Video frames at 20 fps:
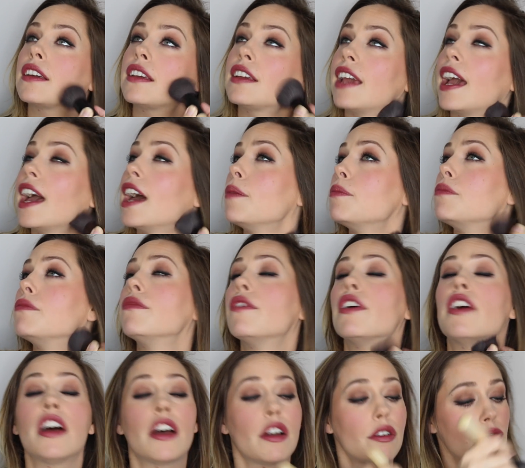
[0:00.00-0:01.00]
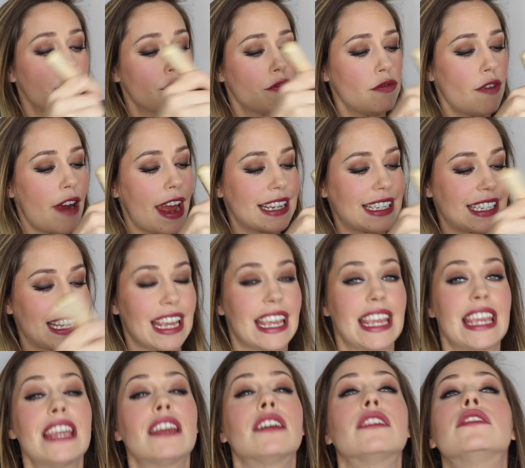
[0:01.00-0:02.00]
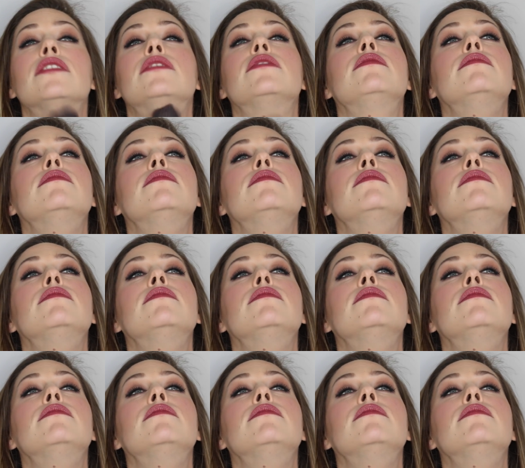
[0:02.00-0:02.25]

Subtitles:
camera ready